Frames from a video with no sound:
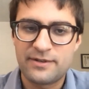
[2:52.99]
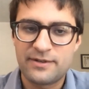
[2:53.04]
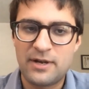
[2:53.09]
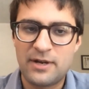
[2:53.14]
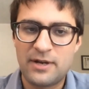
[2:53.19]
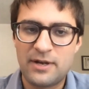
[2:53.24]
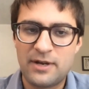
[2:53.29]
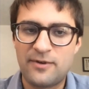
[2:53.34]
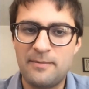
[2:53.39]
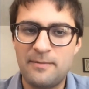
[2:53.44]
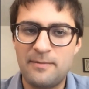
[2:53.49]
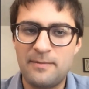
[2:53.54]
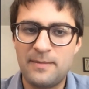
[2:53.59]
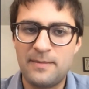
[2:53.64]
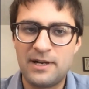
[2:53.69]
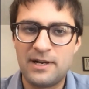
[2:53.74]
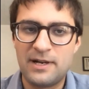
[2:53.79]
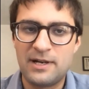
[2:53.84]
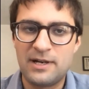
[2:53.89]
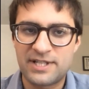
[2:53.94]
from
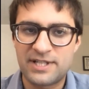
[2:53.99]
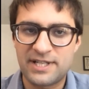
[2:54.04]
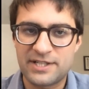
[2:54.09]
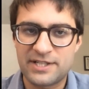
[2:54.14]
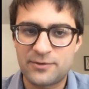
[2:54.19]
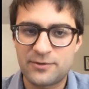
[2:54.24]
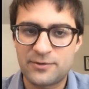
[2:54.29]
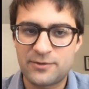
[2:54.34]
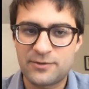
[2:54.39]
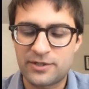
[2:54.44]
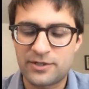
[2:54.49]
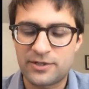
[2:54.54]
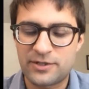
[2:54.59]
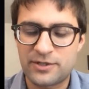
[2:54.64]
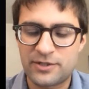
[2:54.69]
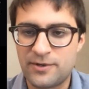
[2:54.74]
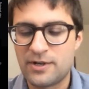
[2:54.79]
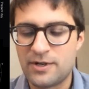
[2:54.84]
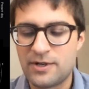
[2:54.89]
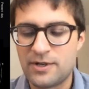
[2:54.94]
large-scale
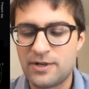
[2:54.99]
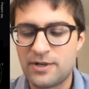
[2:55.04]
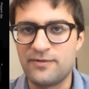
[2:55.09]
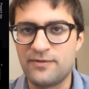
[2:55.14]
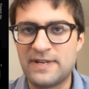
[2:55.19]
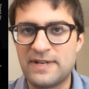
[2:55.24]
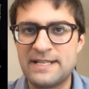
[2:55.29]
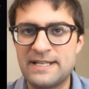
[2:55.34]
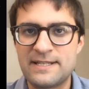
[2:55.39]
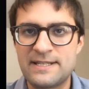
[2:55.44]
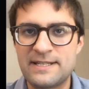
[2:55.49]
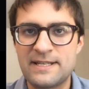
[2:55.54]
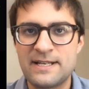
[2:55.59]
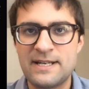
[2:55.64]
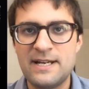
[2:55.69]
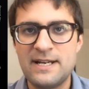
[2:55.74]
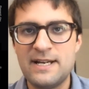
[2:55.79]
structure surveys.